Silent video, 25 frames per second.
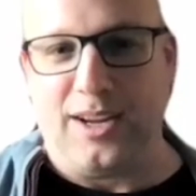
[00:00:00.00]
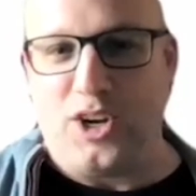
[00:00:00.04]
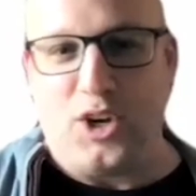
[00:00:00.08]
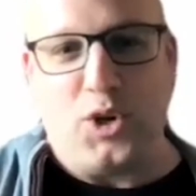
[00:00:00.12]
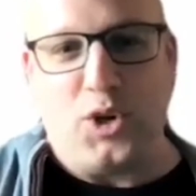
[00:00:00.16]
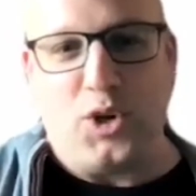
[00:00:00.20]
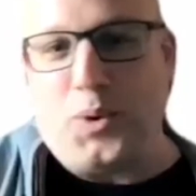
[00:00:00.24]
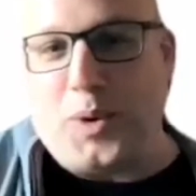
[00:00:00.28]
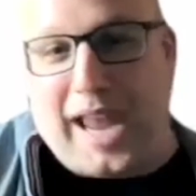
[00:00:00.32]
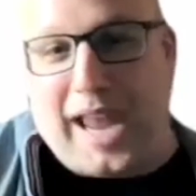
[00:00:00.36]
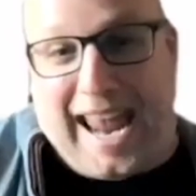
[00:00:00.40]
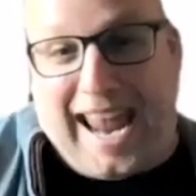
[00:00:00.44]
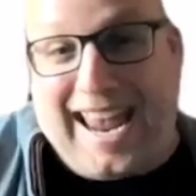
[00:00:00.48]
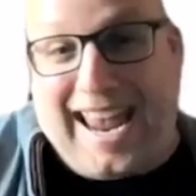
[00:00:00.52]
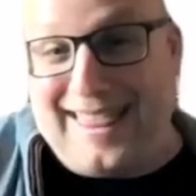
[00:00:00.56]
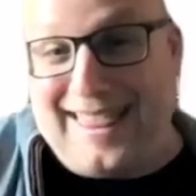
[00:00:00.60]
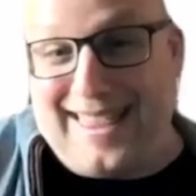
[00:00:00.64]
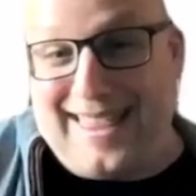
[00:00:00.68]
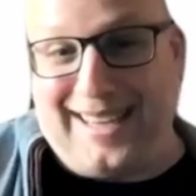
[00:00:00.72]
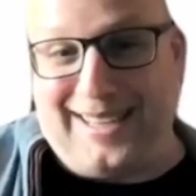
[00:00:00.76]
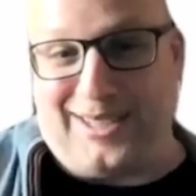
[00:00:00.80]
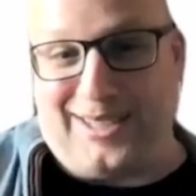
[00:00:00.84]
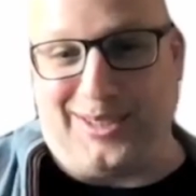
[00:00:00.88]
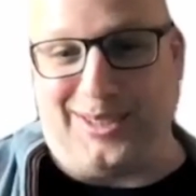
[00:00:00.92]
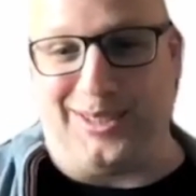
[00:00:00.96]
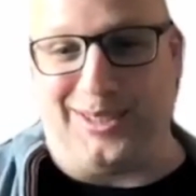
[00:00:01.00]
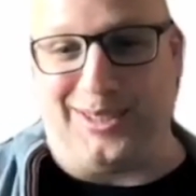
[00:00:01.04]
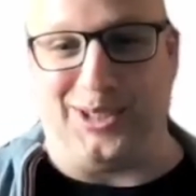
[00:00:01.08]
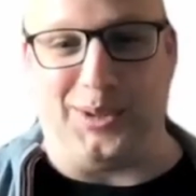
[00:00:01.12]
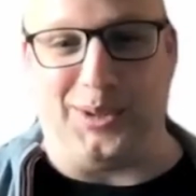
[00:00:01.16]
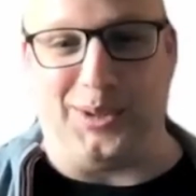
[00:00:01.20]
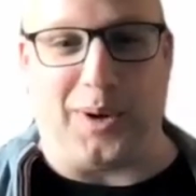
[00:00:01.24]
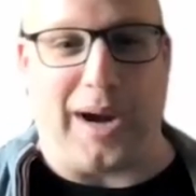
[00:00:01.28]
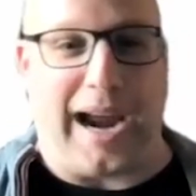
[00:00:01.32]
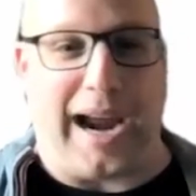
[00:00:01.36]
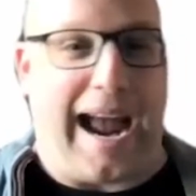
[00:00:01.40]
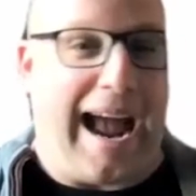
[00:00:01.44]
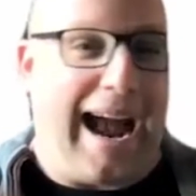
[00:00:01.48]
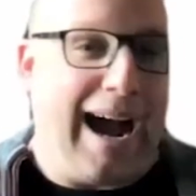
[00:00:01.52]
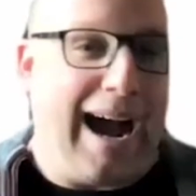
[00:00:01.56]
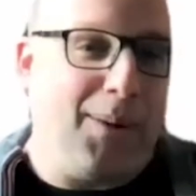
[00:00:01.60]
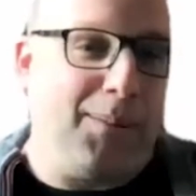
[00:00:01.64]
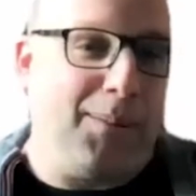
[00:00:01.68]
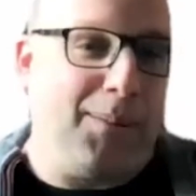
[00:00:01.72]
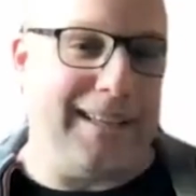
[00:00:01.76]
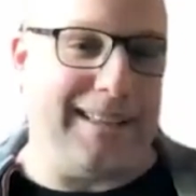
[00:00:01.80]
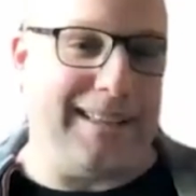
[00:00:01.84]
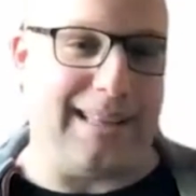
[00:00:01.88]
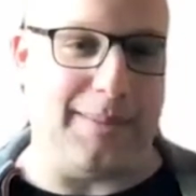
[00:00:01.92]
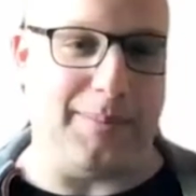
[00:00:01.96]
Who can they turn to, or how
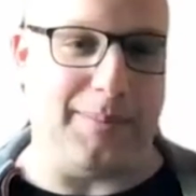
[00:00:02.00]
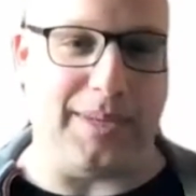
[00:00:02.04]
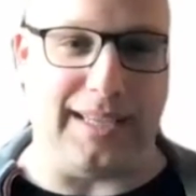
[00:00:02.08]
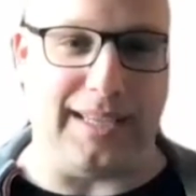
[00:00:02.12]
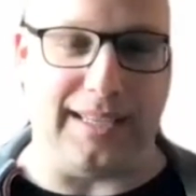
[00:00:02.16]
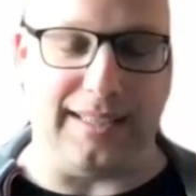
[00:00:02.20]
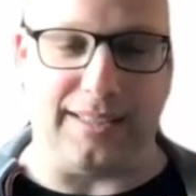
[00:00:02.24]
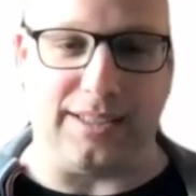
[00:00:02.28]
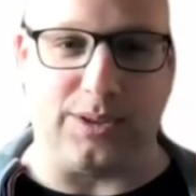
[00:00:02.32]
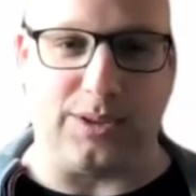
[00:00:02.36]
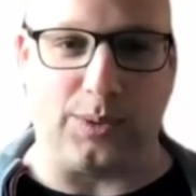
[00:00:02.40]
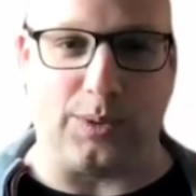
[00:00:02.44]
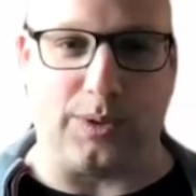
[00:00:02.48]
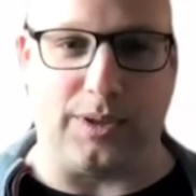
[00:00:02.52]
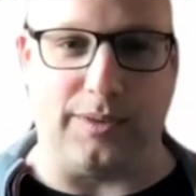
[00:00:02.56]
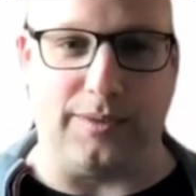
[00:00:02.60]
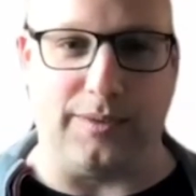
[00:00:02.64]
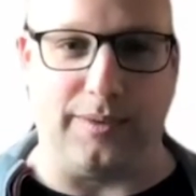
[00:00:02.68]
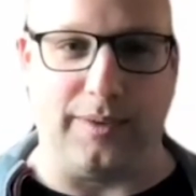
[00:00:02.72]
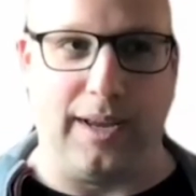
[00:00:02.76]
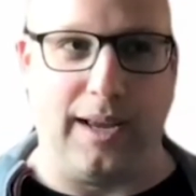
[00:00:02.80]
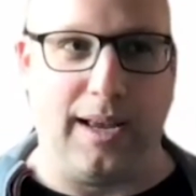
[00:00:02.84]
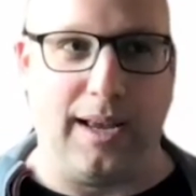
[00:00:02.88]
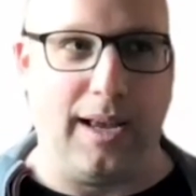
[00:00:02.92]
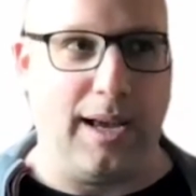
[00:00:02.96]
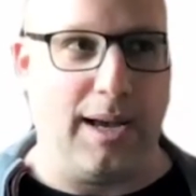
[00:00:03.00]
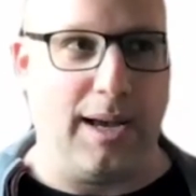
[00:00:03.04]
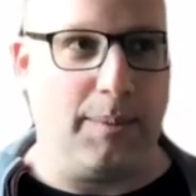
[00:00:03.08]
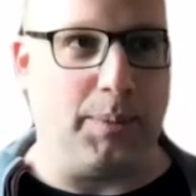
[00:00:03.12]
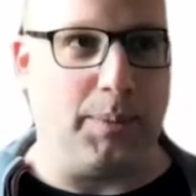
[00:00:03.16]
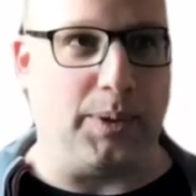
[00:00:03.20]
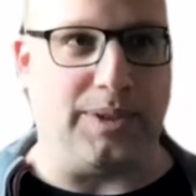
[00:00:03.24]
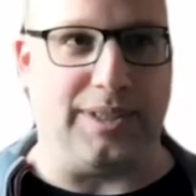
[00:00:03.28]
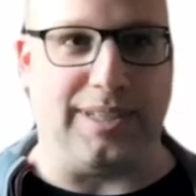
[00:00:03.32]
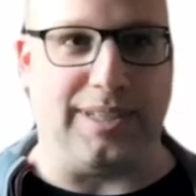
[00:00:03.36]
might they begin to sort of put